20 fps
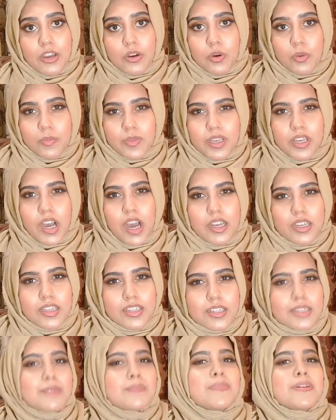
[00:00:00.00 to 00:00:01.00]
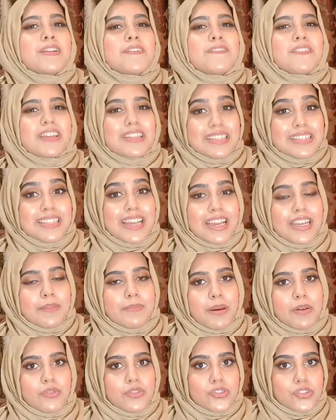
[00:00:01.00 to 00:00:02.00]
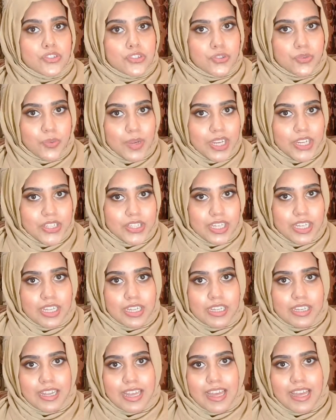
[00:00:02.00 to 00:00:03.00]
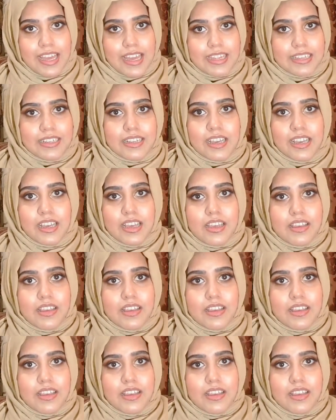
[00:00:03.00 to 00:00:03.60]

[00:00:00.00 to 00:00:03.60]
I hope they got a little bit of insight about the situation, and